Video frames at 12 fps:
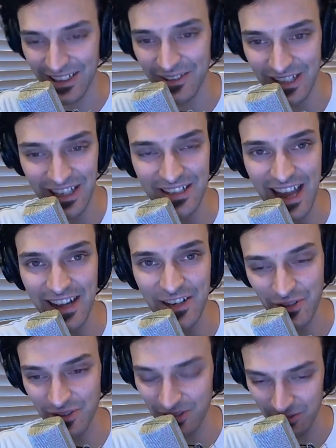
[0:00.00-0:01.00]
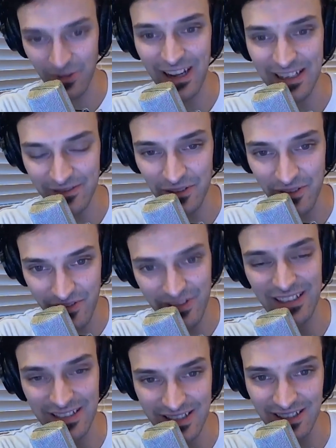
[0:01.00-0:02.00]
you know, natural, rightful
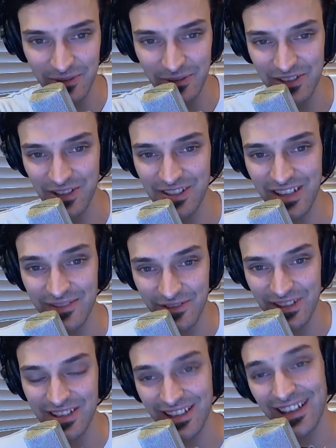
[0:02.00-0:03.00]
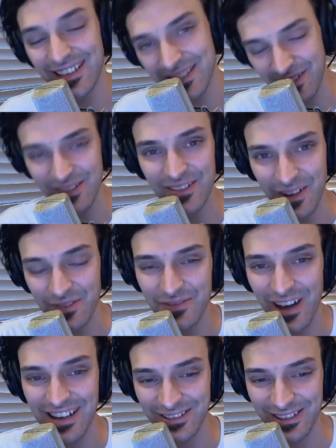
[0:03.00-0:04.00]
things like we just kind of discussed are
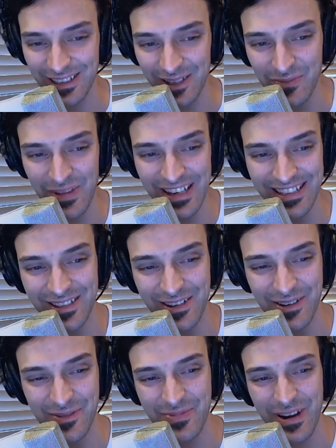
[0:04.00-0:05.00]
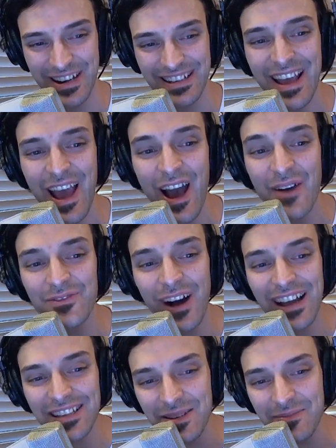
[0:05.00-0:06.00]
finally admitted to. But
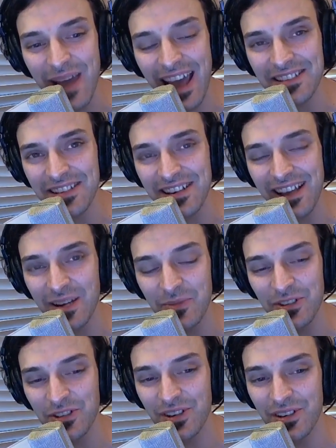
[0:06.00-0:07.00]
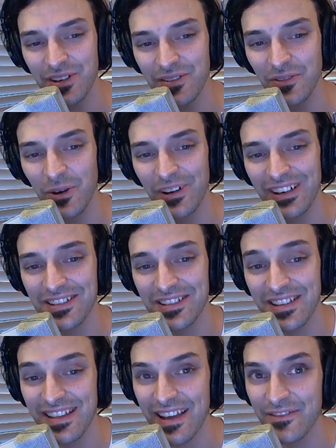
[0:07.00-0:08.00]
Vice magazine had a bunch of FOIAs,
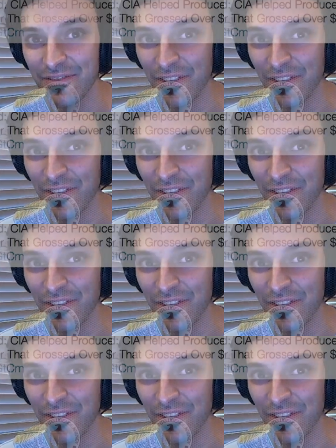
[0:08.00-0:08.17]
and they